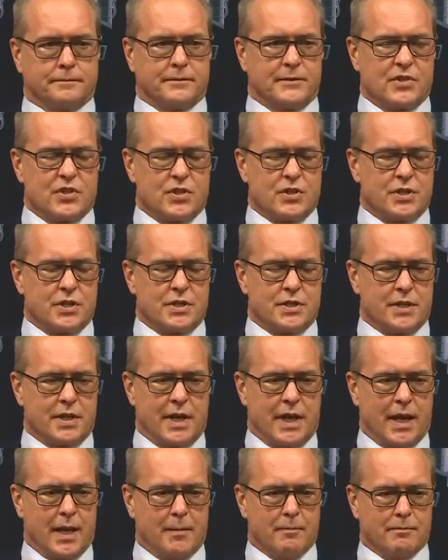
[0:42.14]
It's just a
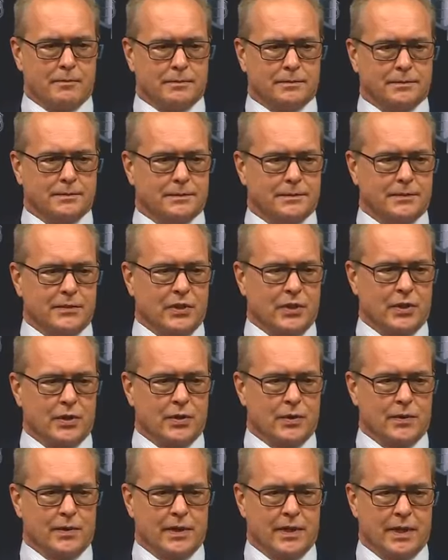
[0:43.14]
game, you know,
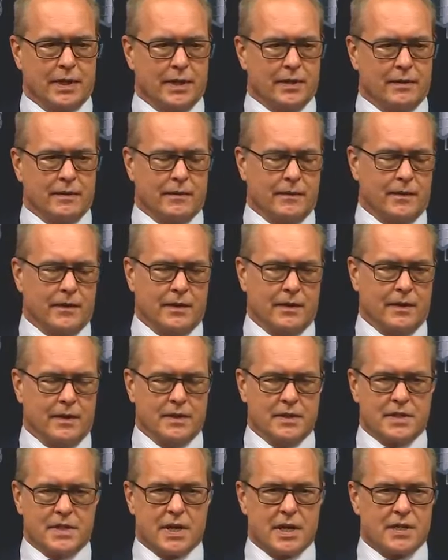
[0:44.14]
and
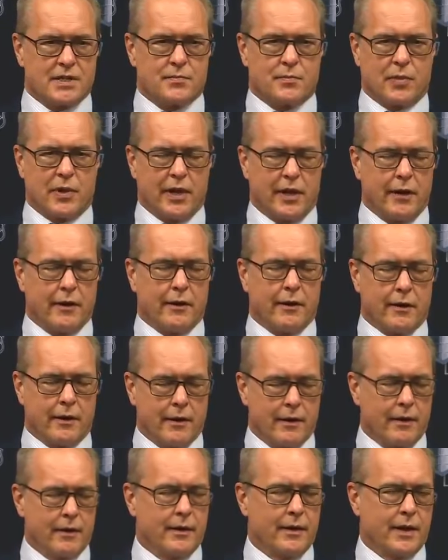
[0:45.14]
these guys play
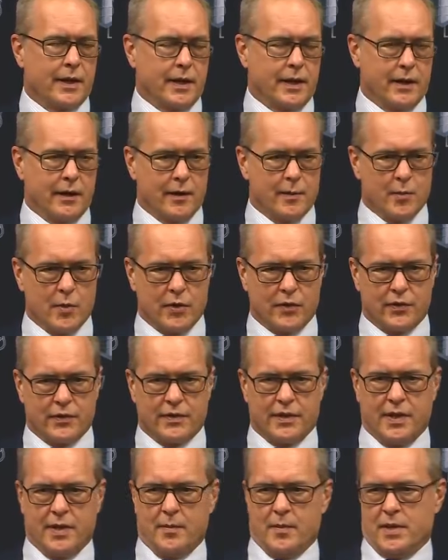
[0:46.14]
hard and they care about their
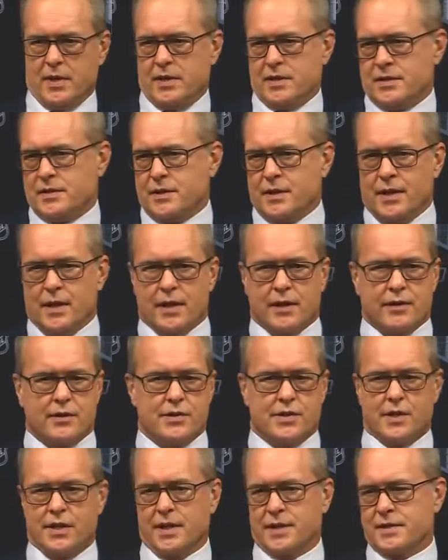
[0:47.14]
teammates. The
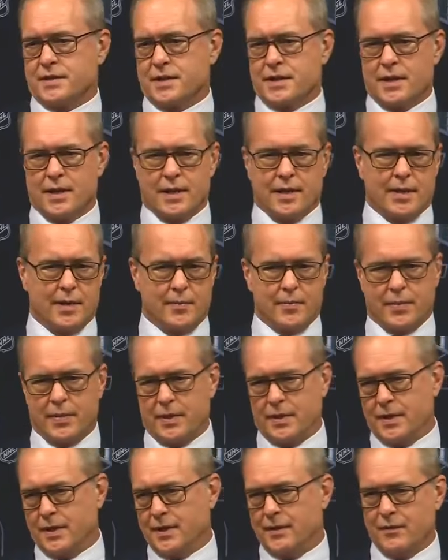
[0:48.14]
energy gets up
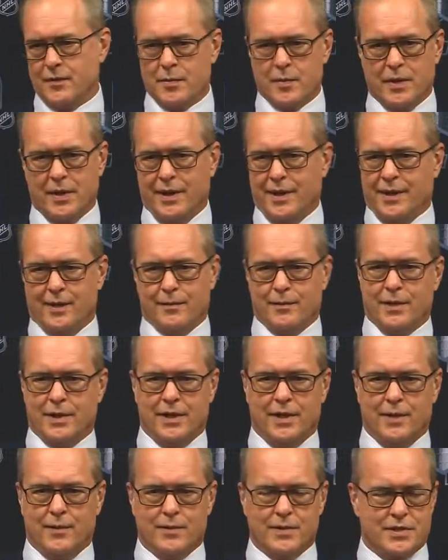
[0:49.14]
and everybody, yeah,
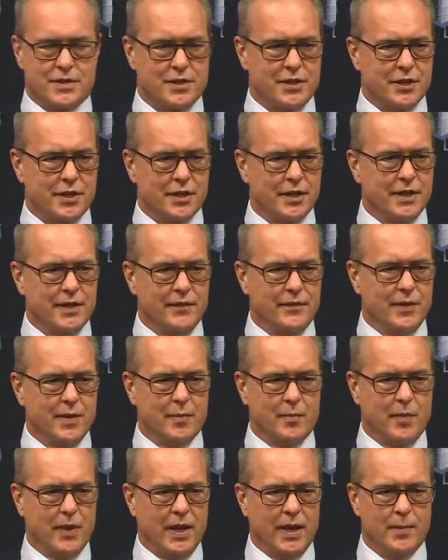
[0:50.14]
well, that was good. If you
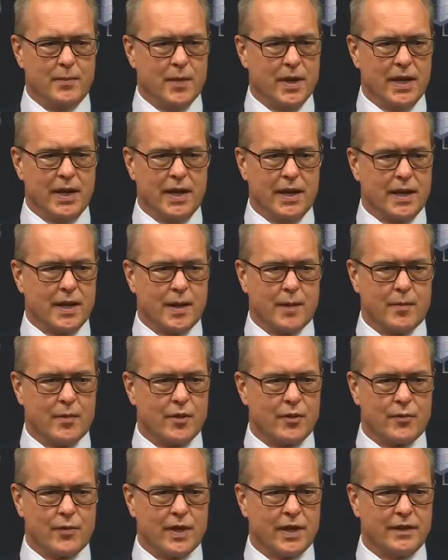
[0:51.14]
paid money to come to
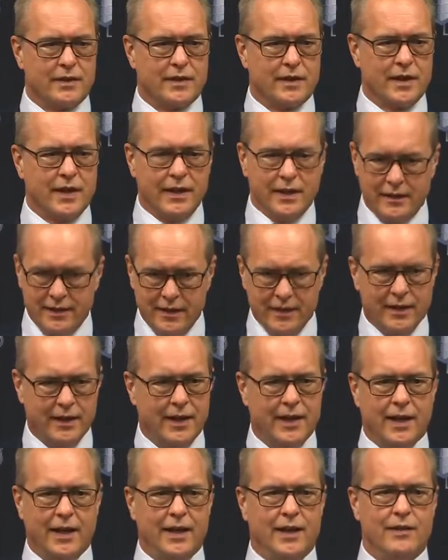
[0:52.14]
the rink tonight, you
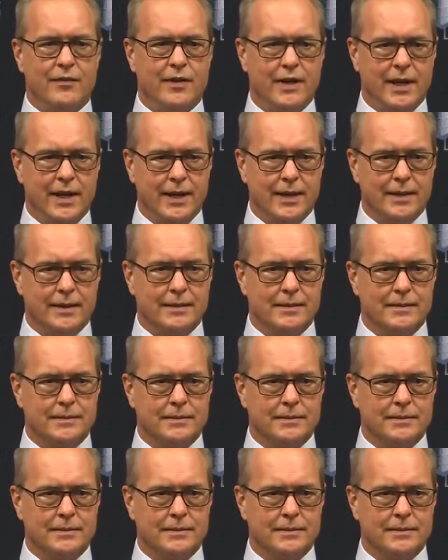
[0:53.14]
had a hell of a night.